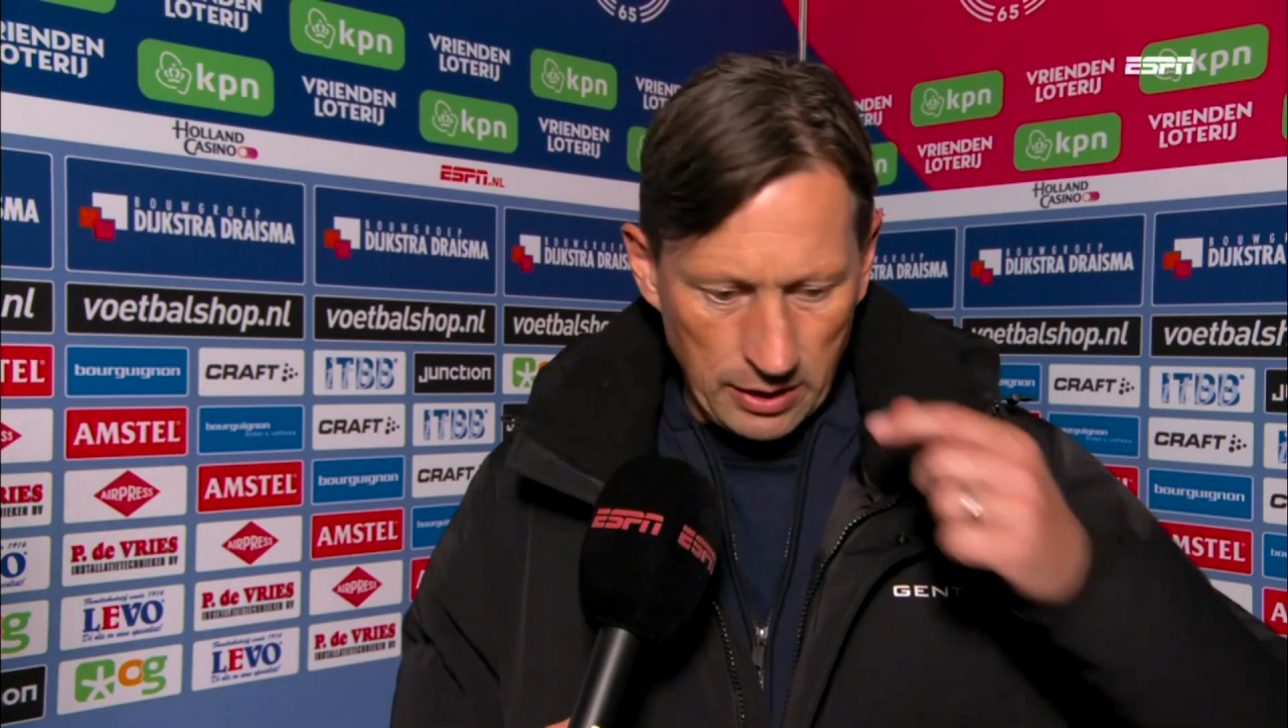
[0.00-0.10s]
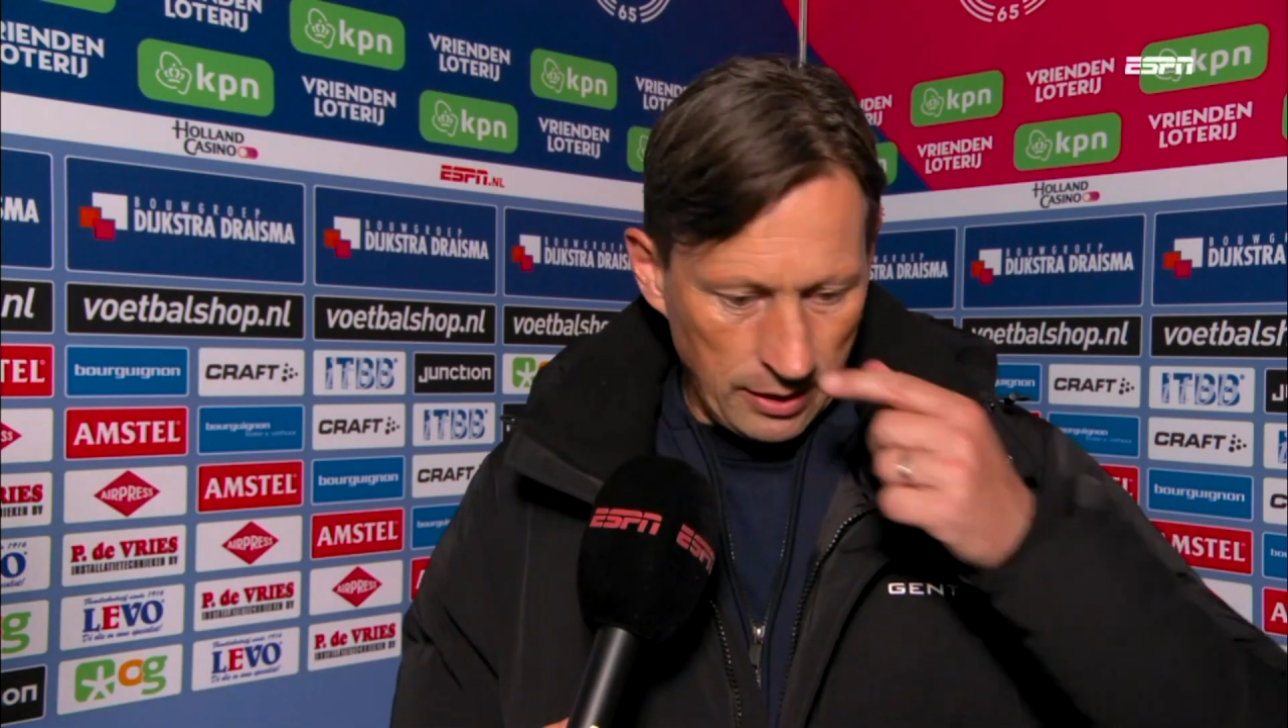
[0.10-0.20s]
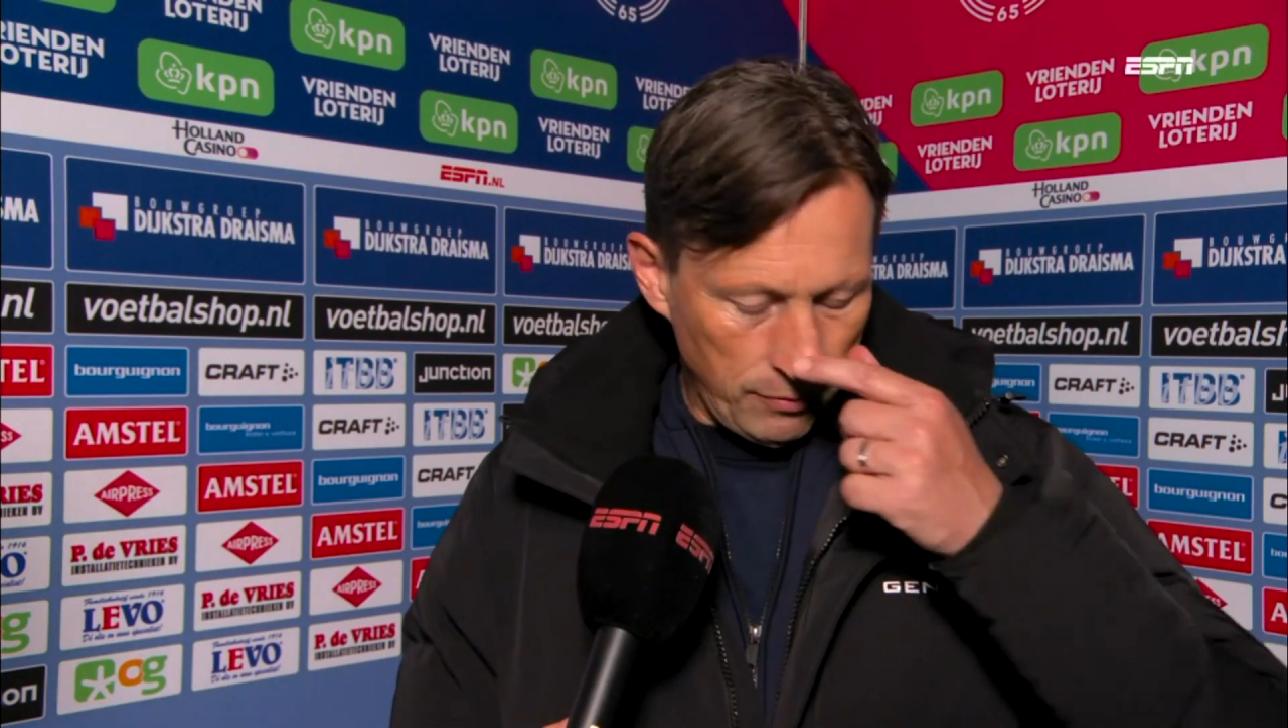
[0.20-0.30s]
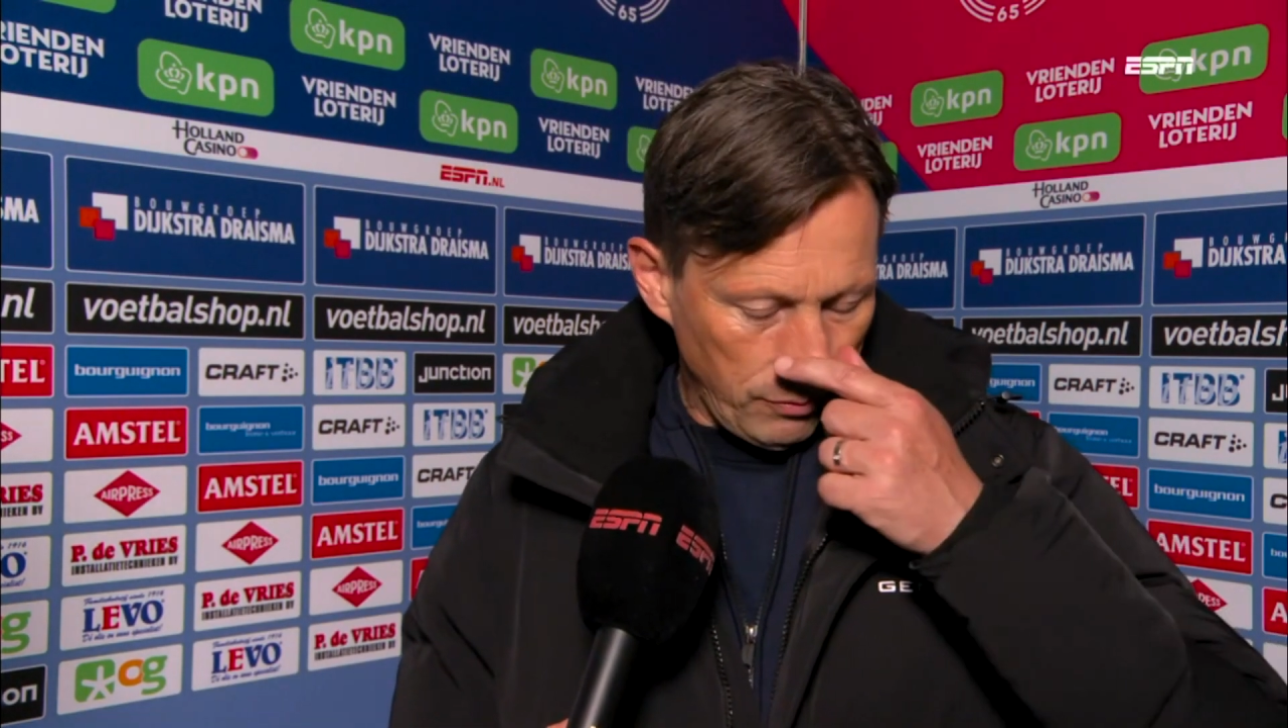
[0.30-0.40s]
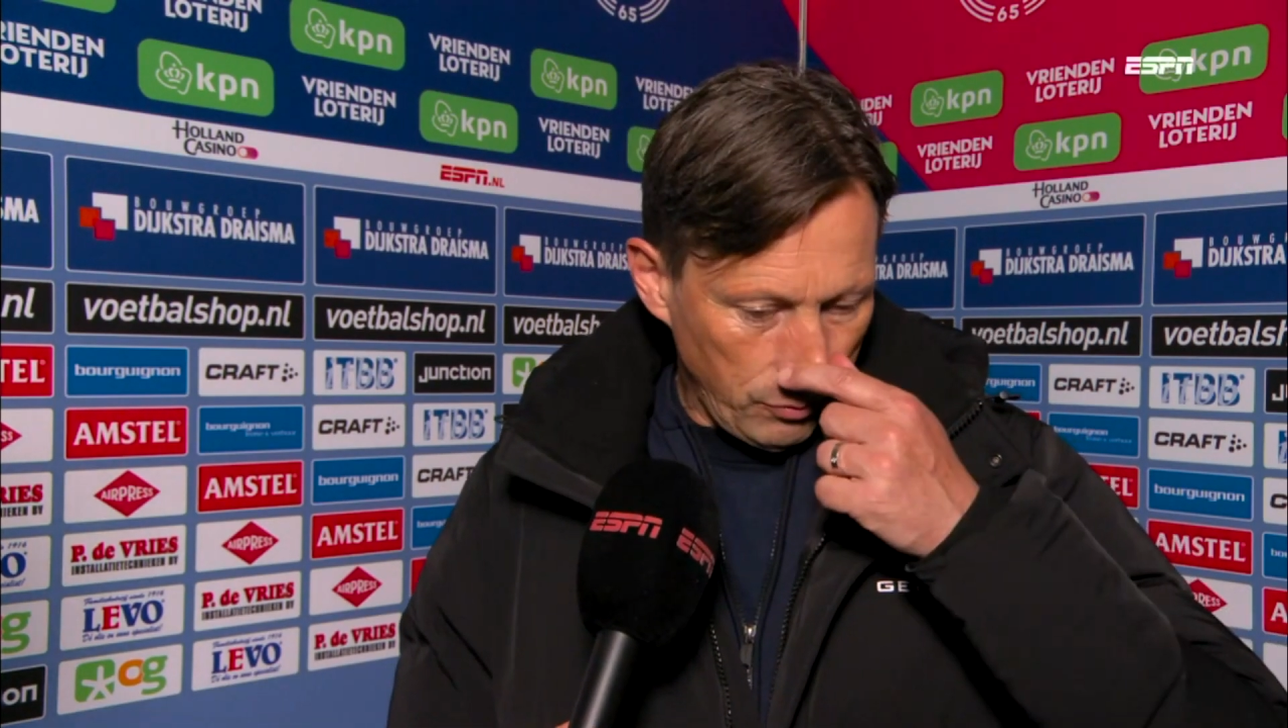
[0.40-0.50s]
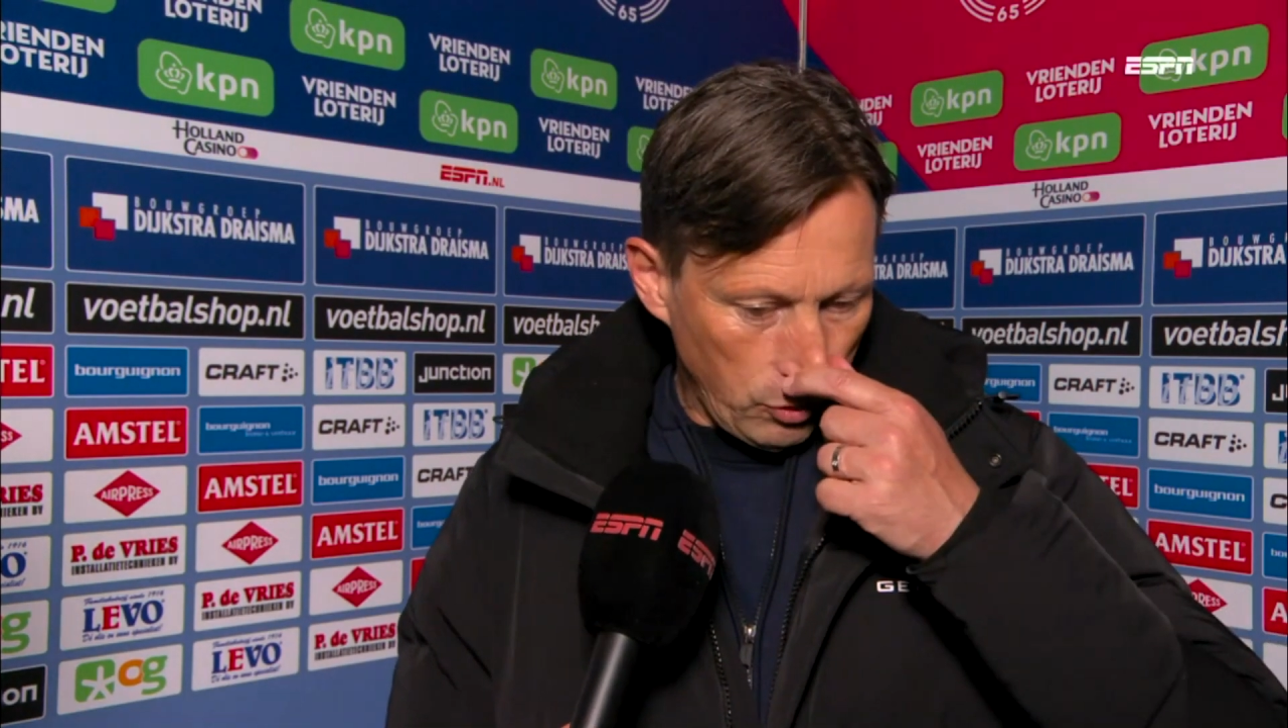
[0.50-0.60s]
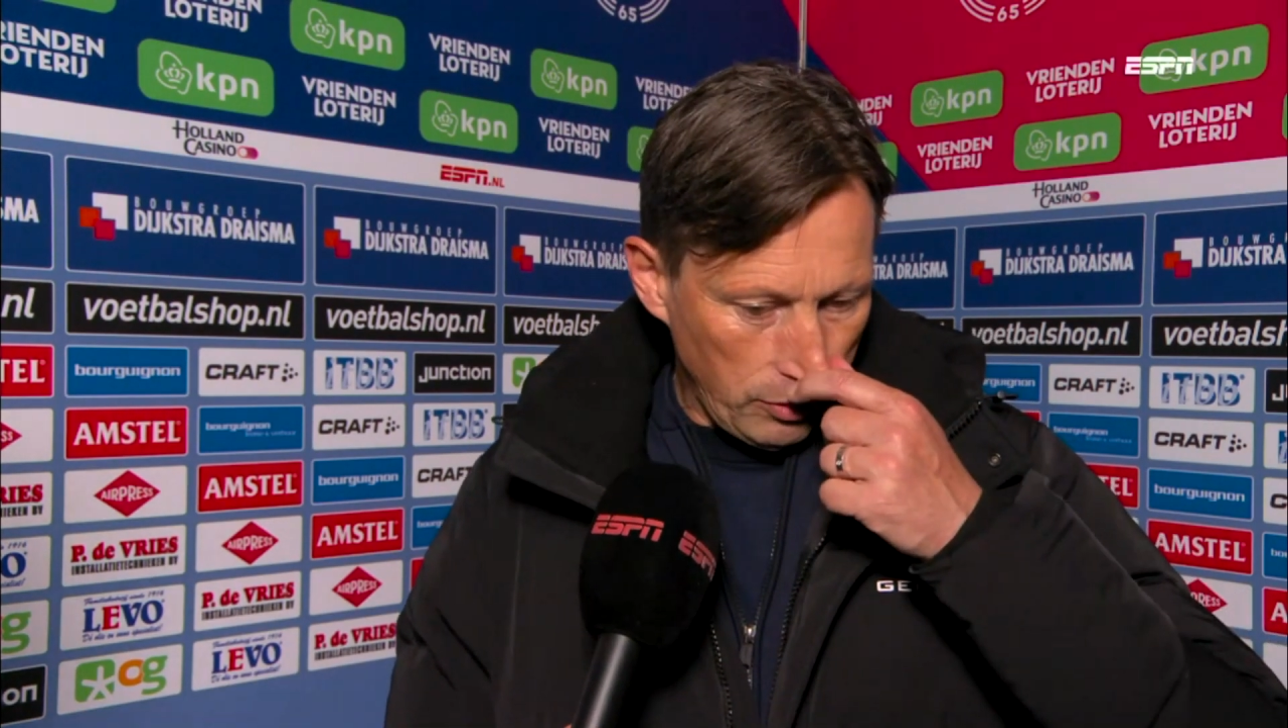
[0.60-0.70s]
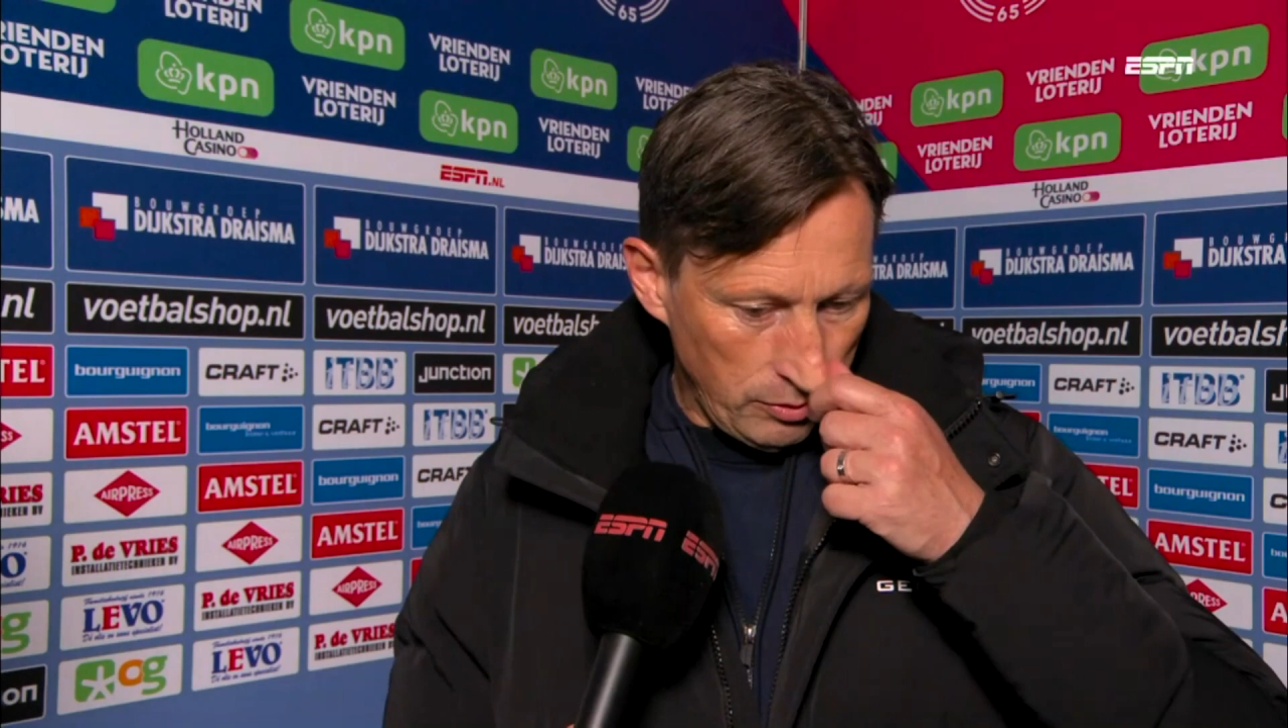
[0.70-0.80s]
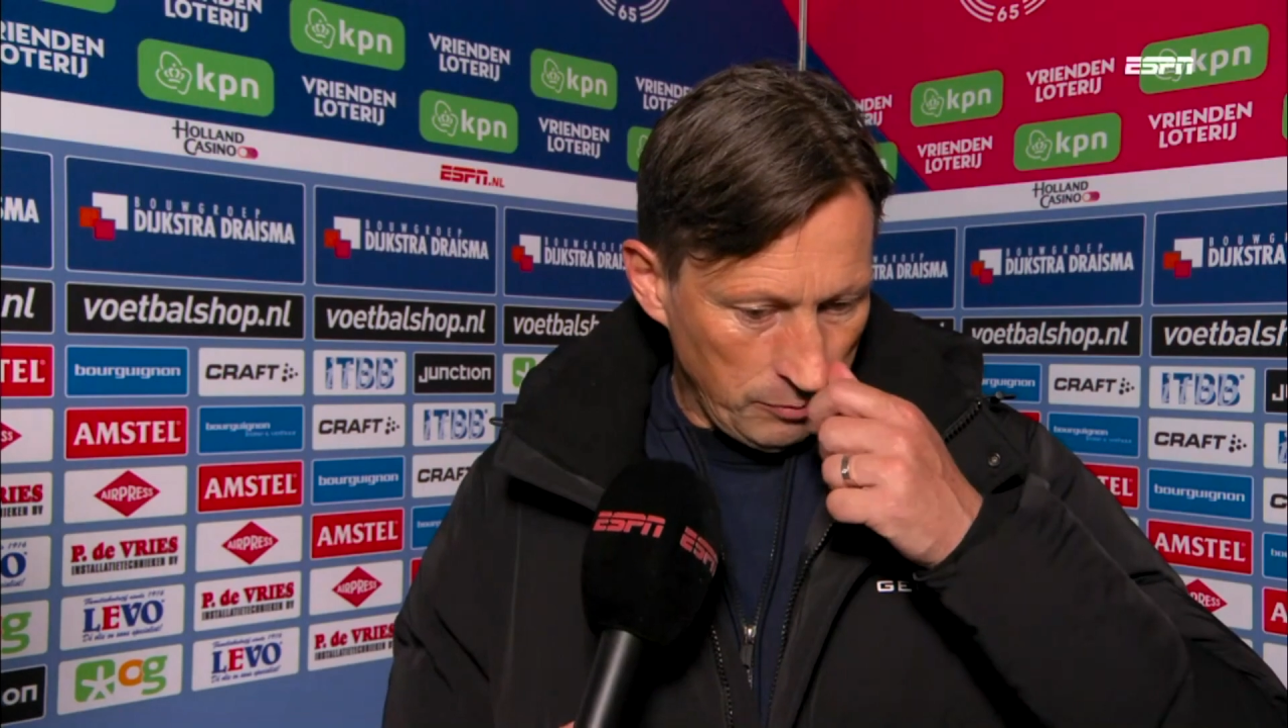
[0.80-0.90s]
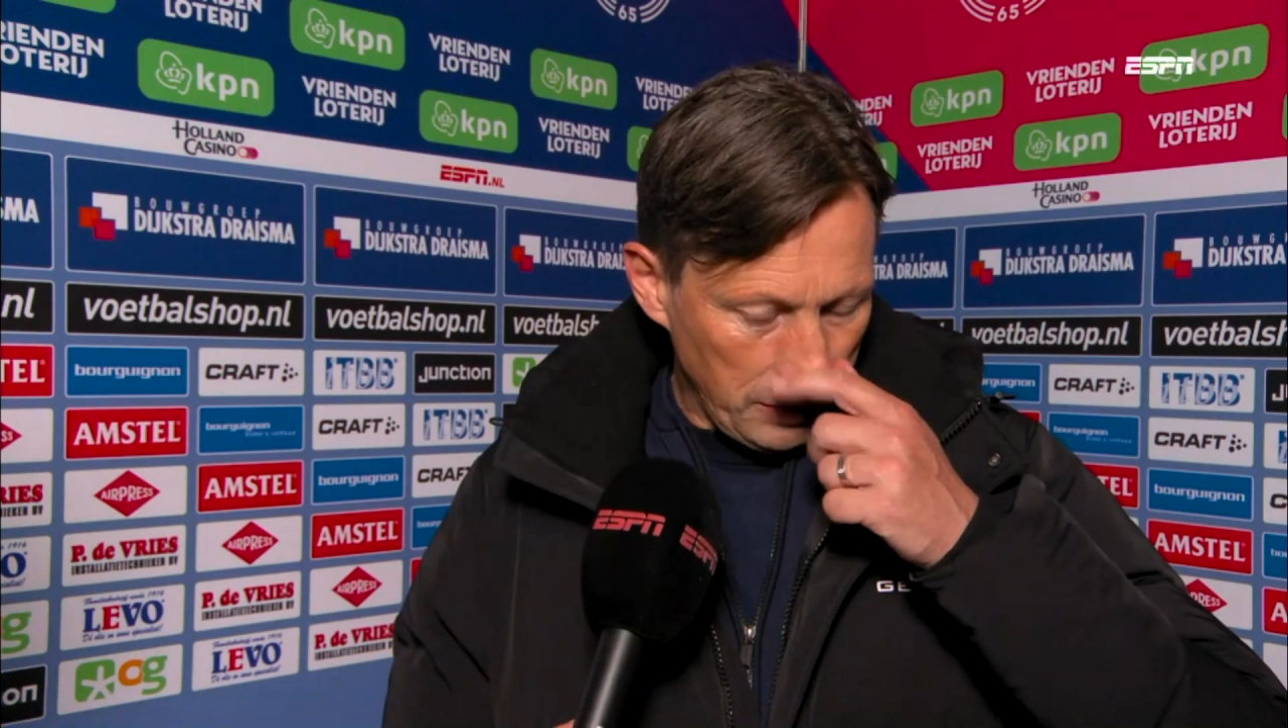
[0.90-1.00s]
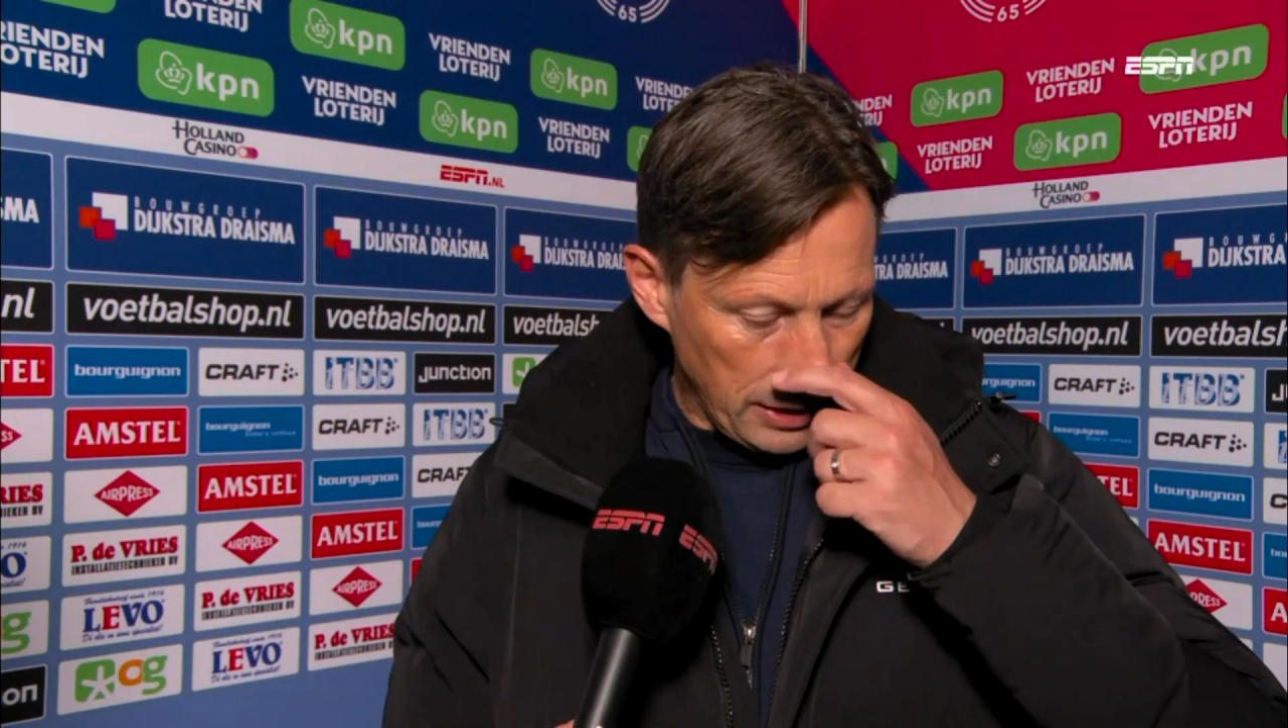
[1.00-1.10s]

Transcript: were a little bit